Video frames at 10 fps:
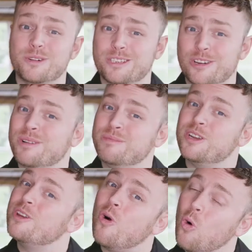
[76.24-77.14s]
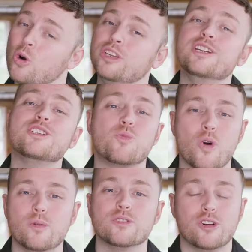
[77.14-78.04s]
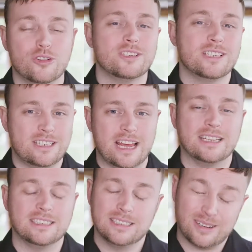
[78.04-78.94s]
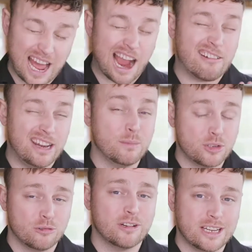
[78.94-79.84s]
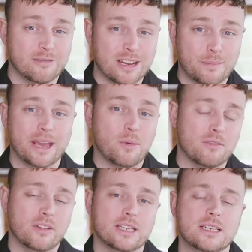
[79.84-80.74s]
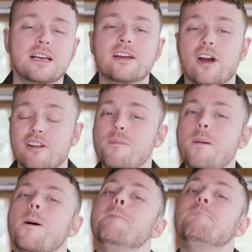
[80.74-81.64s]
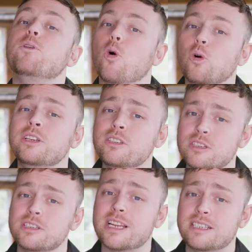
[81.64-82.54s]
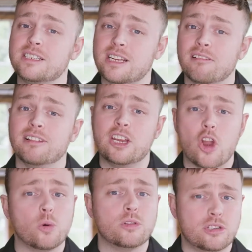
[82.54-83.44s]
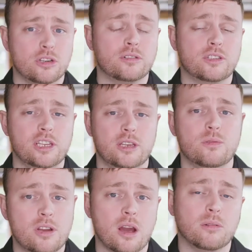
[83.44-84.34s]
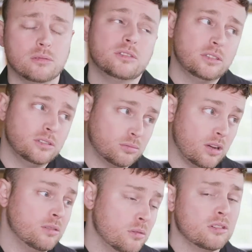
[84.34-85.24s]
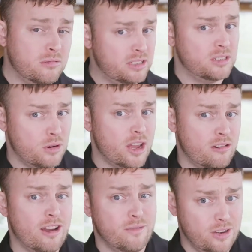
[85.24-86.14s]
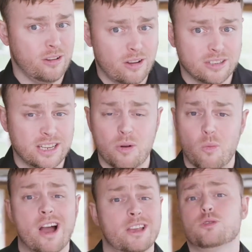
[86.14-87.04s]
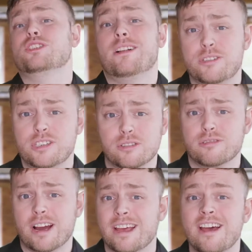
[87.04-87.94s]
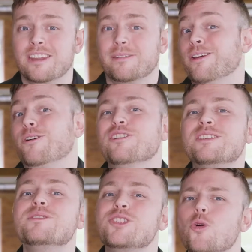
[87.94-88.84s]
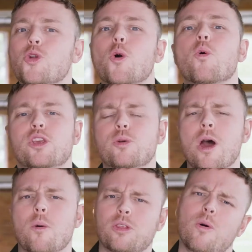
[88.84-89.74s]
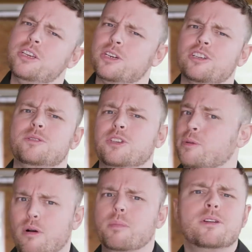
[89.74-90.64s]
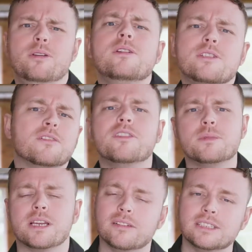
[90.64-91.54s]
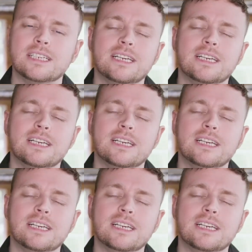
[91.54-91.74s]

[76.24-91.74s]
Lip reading: with terms that your audience won't understand. Acronyms are a really, really big one for this. Got to remember, your audience doesn't necessarily know the stuff that you know, which is kind of one of the reasons why I create video content and why you sell stuff, right? Your customers don't know what you know, otherwise your customers can probably do this stuff themselves.